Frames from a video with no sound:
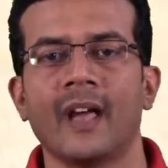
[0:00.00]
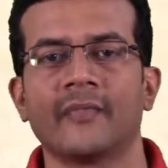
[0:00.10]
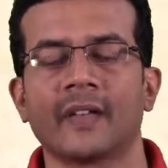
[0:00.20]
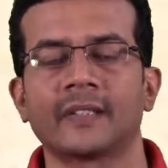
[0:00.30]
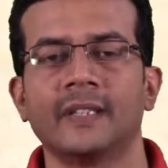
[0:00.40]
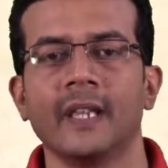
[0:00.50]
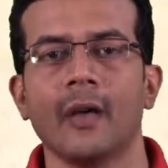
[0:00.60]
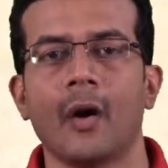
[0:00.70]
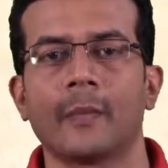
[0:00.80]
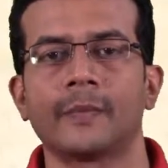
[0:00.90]
affects
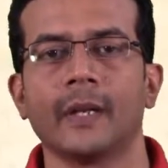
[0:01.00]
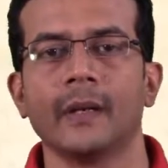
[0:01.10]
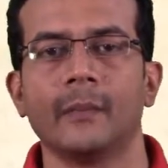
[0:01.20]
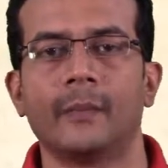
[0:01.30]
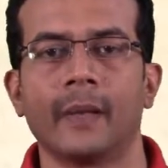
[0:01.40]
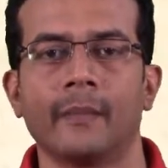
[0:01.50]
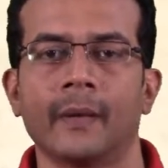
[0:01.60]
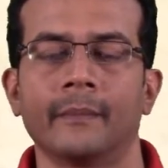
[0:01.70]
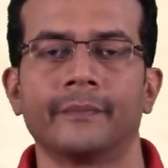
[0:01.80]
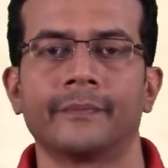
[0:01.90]
the option
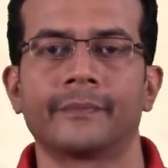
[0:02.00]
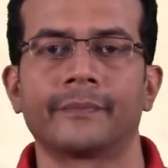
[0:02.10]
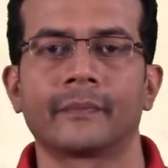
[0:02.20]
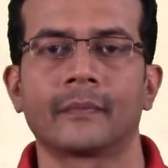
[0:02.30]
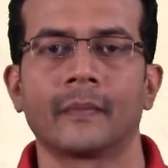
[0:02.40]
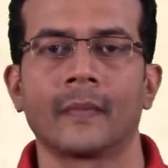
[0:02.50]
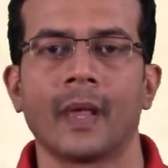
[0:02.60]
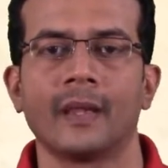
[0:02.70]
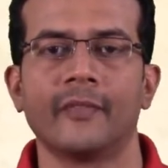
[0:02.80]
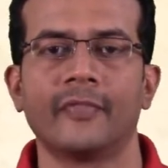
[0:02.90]
premium.
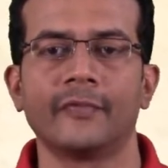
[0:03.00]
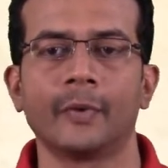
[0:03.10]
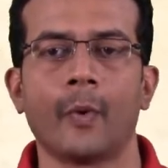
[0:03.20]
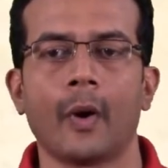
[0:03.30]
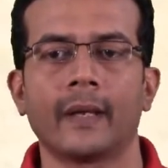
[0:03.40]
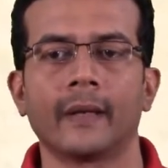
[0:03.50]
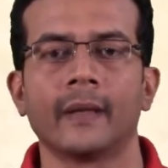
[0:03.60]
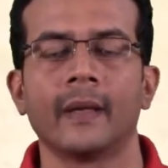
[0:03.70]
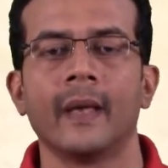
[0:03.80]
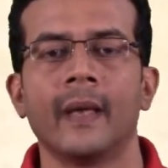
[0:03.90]
The fifth point,
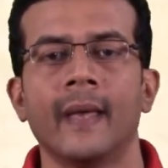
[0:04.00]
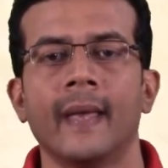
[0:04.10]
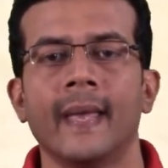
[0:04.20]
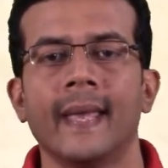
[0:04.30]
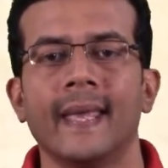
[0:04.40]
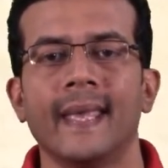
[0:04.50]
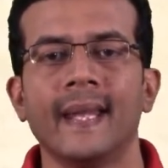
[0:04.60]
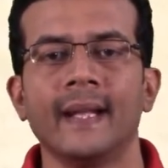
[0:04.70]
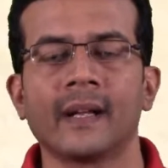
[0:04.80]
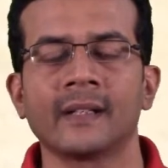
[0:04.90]

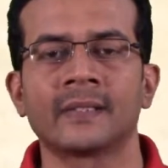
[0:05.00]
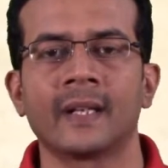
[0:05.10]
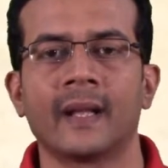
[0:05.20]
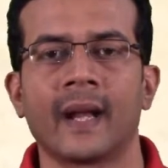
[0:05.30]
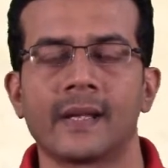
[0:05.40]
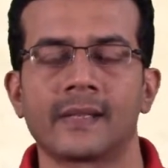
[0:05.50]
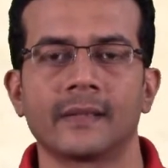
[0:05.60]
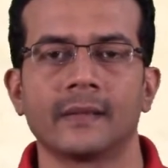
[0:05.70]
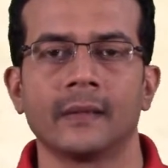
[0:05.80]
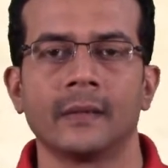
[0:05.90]
interest
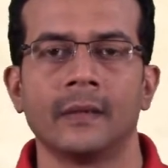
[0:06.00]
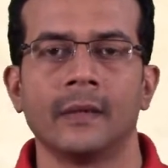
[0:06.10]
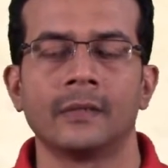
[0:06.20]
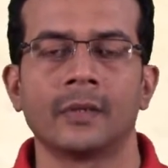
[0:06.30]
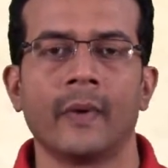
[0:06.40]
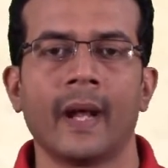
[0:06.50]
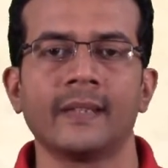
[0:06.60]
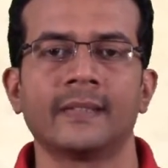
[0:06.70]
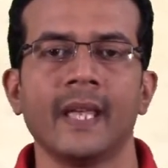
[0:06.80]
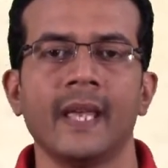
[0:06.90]
rates. So when I
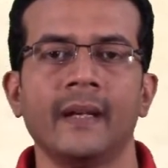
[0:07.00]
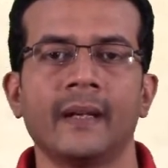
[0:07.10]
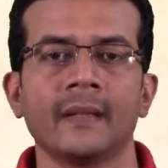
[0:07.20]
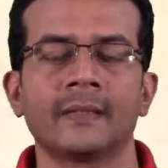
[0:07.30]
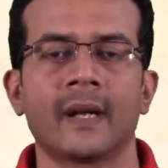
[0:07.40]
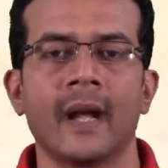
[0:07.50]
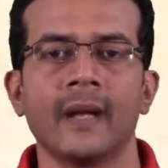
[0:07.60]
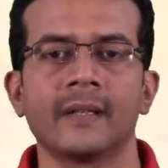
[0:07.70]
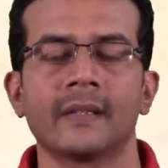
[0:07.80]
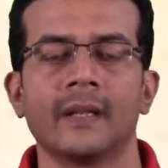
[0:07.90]
say interest
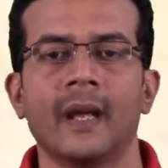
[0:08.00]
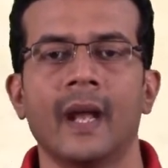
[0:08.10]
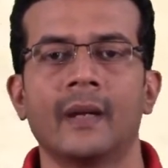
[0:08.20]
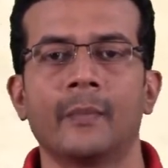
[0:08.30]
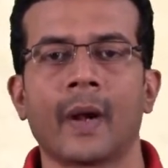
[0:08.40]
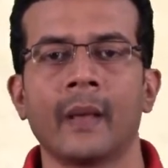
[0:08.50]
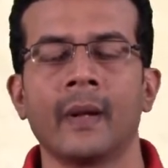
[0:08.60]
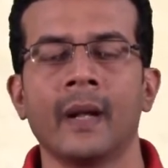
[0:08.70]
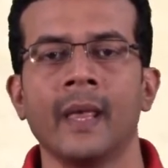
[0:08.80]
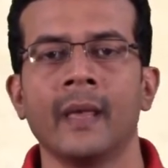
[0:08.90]
rates, it
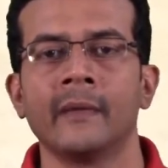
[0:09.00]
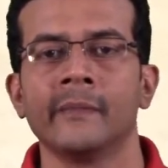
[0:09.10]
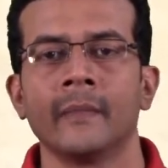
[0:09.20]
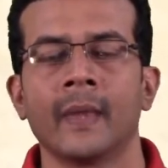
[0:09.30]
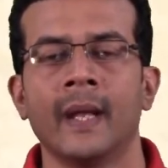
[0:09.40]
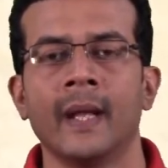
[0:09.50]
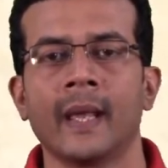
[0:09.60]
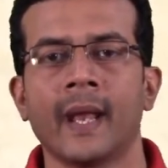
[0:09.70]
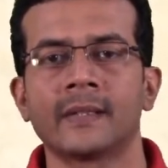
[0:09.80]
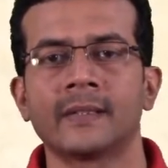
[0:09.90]
primarily
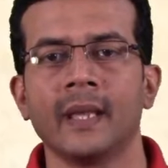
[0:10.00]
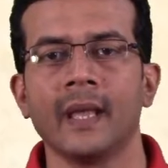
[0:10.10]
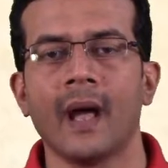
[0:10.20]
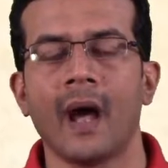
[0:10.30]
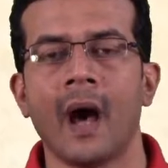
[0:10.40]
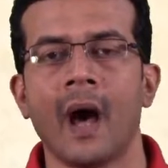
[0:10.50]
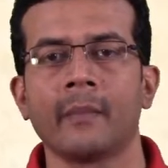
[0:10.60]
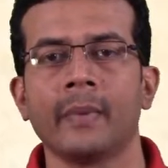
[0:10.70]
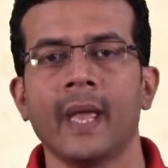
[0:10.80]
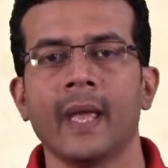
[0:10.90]
indicates the
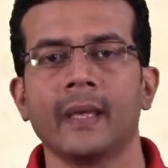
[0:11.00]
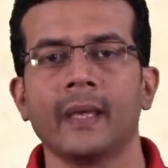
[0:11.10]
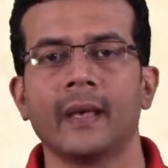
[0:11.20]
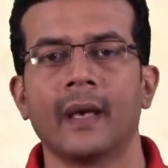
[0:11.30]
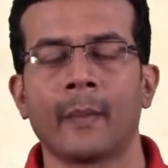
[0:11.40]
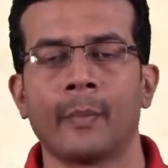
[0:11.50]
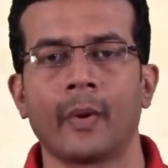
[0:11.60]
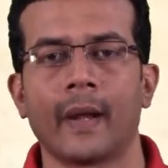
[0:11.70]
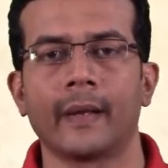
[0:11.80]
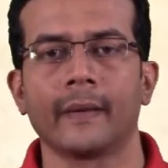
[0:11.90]
RBI
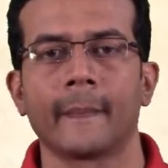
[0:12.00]
repo rate.